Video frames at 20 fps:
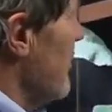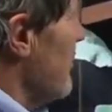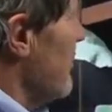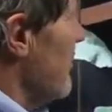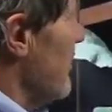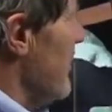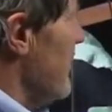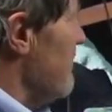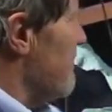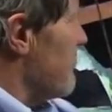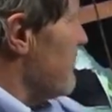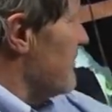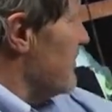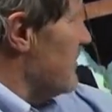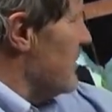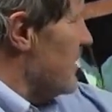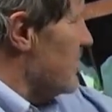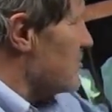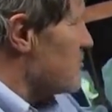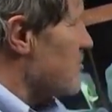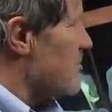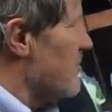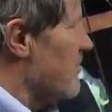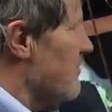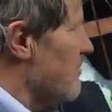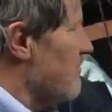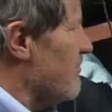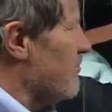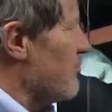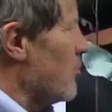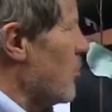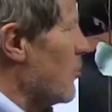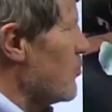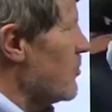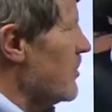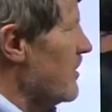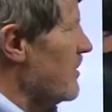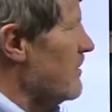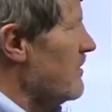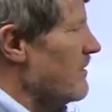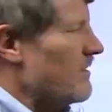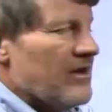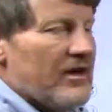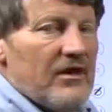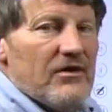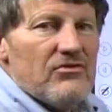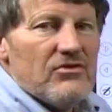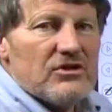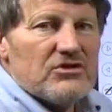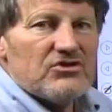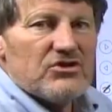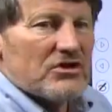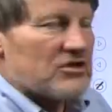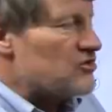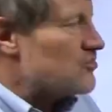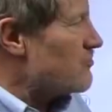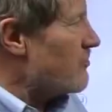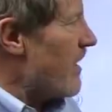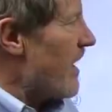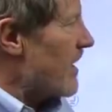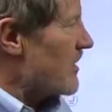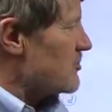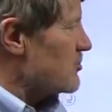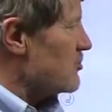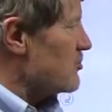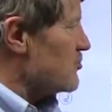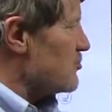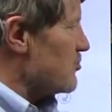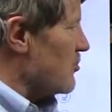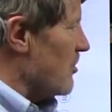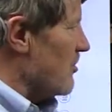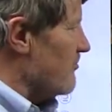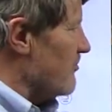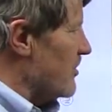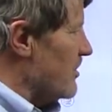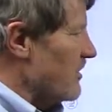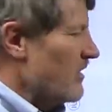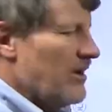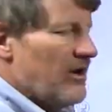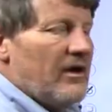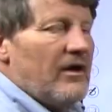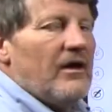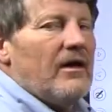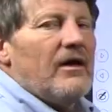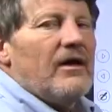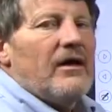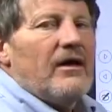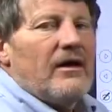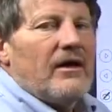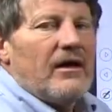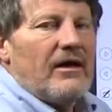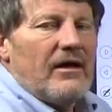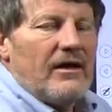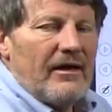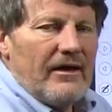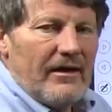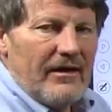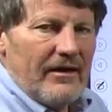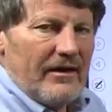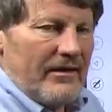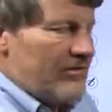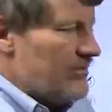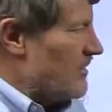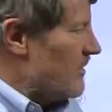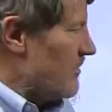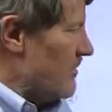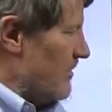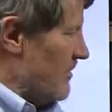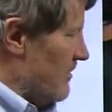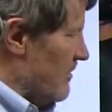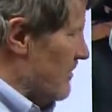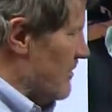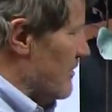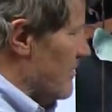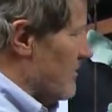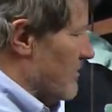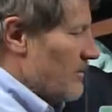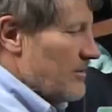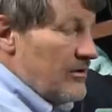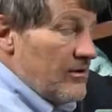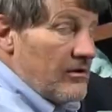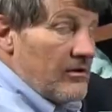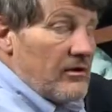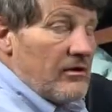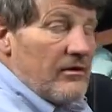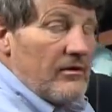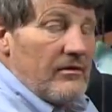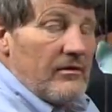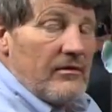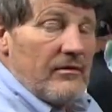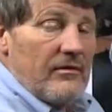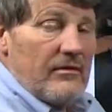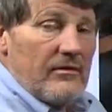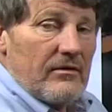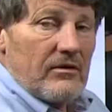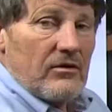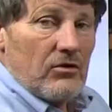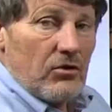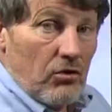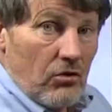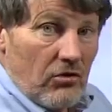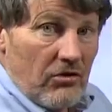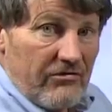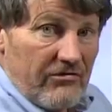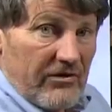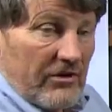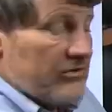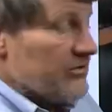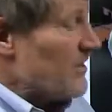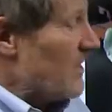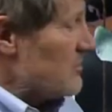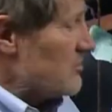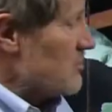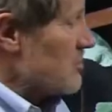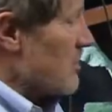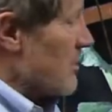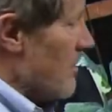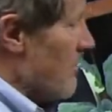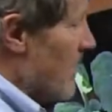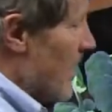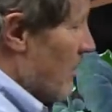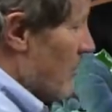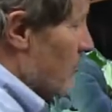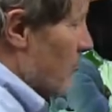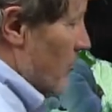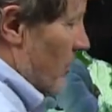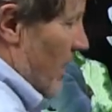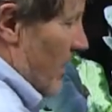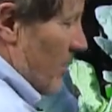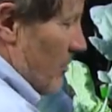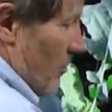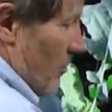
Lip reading: leaf disc floating in this extraction solvent. The chlorophyll doesn't come out right